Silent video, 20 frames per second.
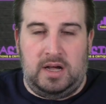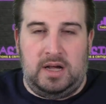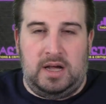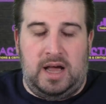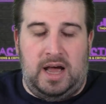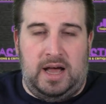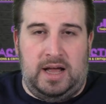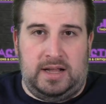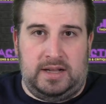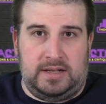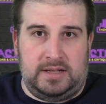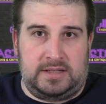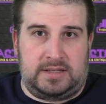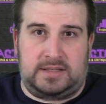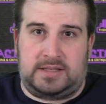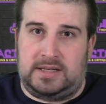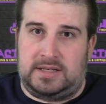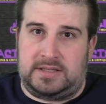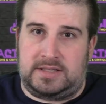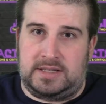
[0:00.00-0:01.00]
And
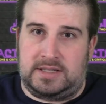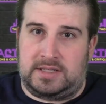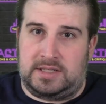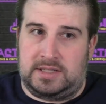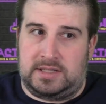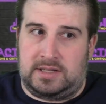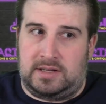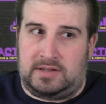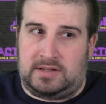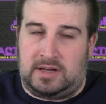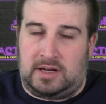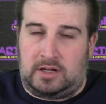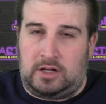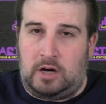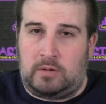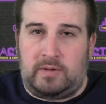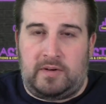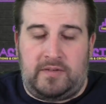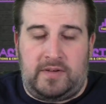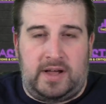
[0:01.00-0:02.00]
since this is the
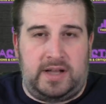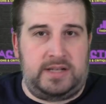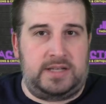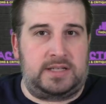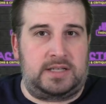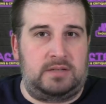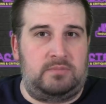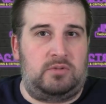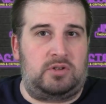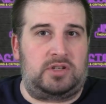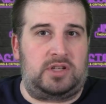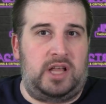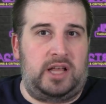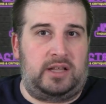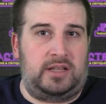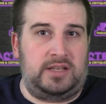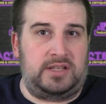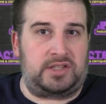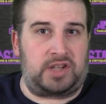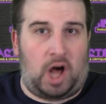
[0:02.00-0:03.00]
global flood, this is most
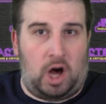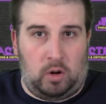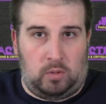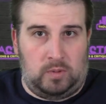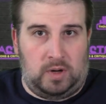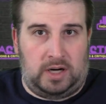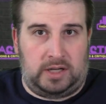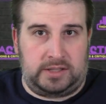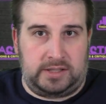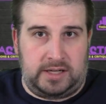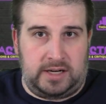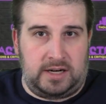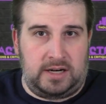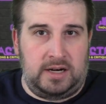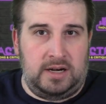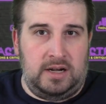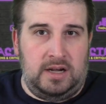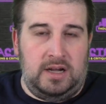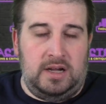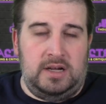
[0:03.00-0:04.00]
likely salt water.
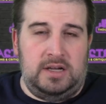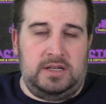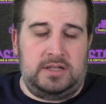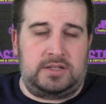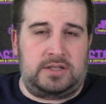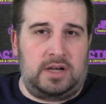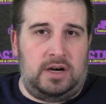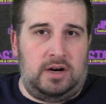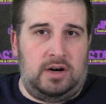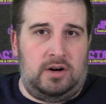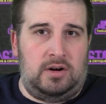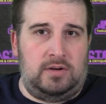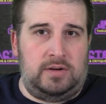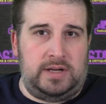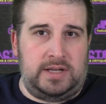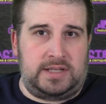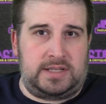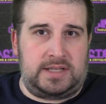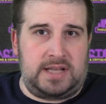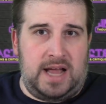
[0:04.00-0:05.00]
So
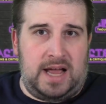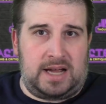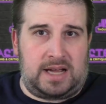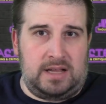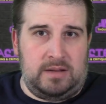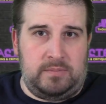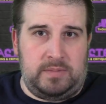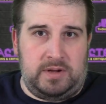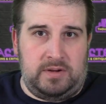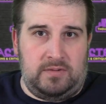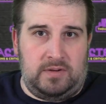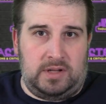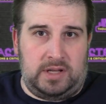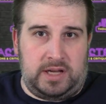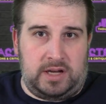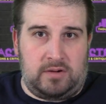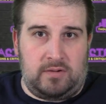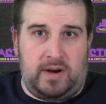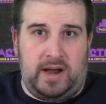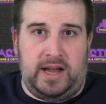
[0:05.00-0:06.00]
it's not going to be really
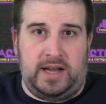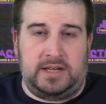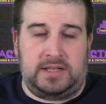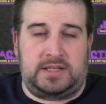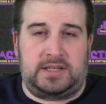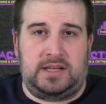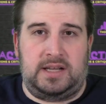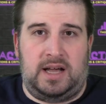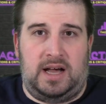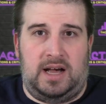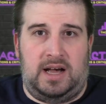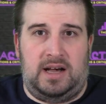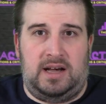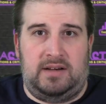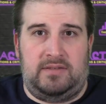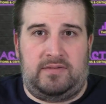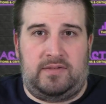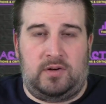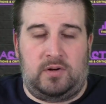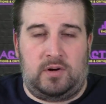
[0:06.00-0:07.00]
great
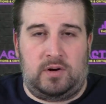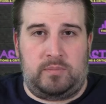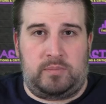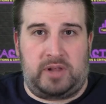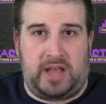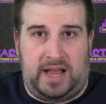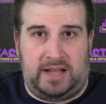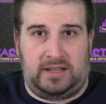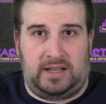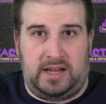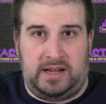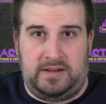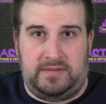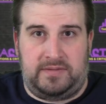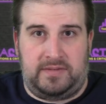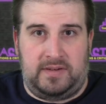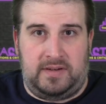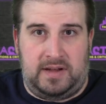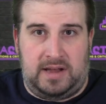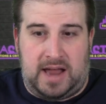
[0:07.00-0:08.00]
for plant life
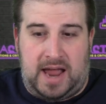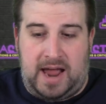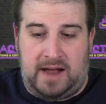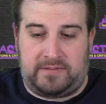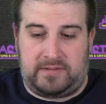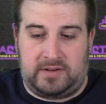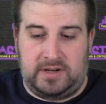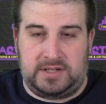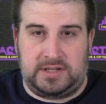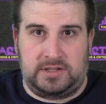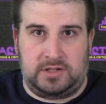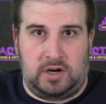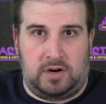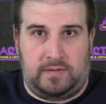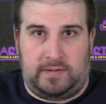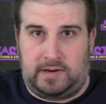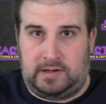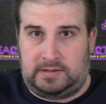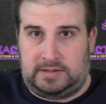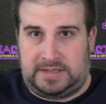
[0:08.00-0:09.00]
after this is
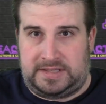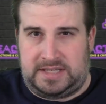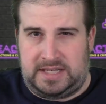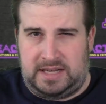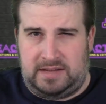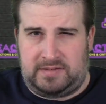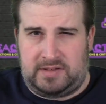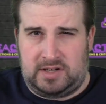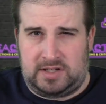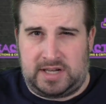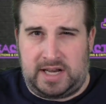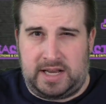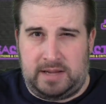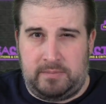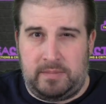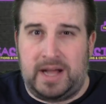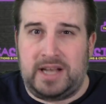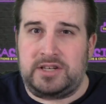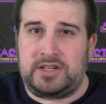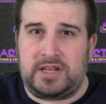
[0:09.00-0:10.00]
over. Let's see if there's any
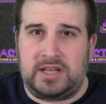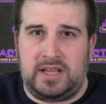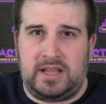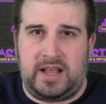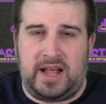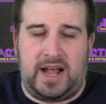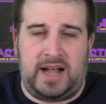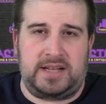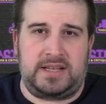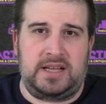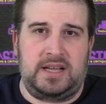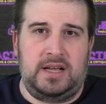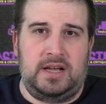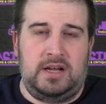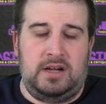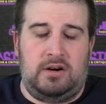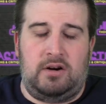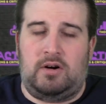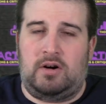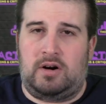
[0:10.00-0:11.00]
mention of that,
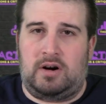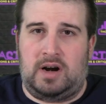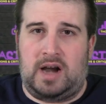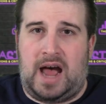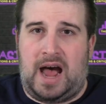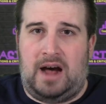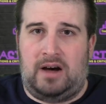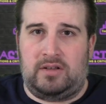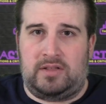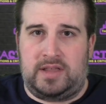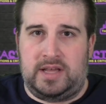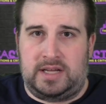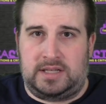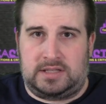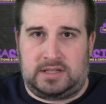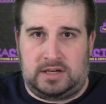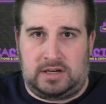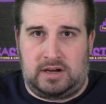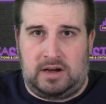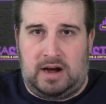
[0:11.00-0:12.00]
or how
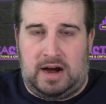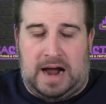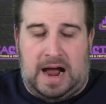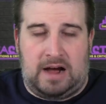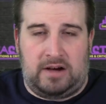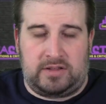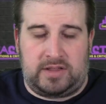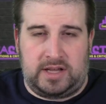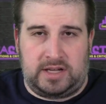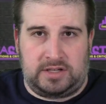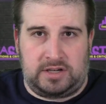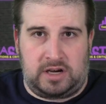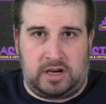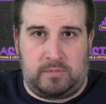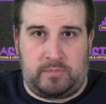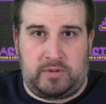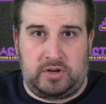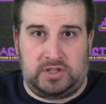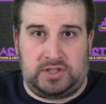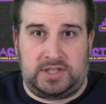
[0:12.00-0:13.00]
things are going to
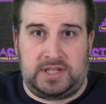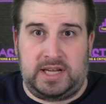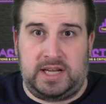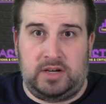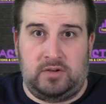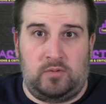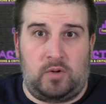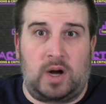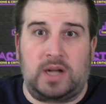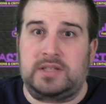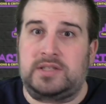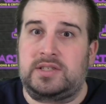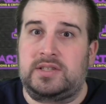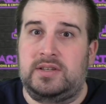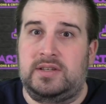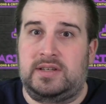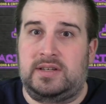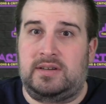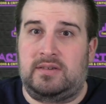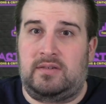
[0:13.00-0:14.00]
proceed once
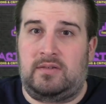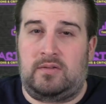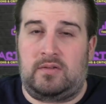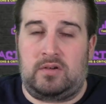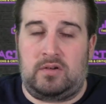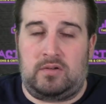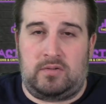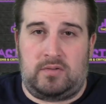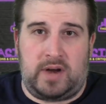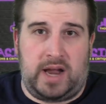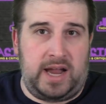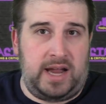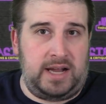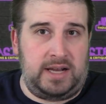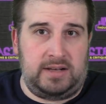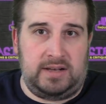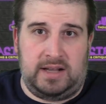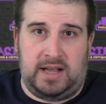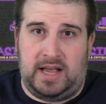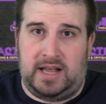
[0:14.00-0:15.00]
the
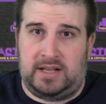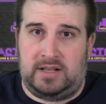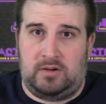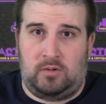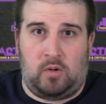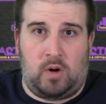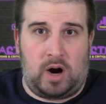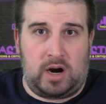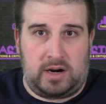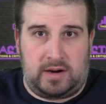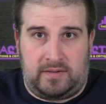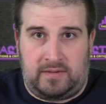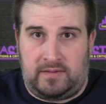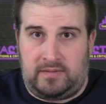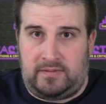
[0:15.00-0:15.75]
rain and the water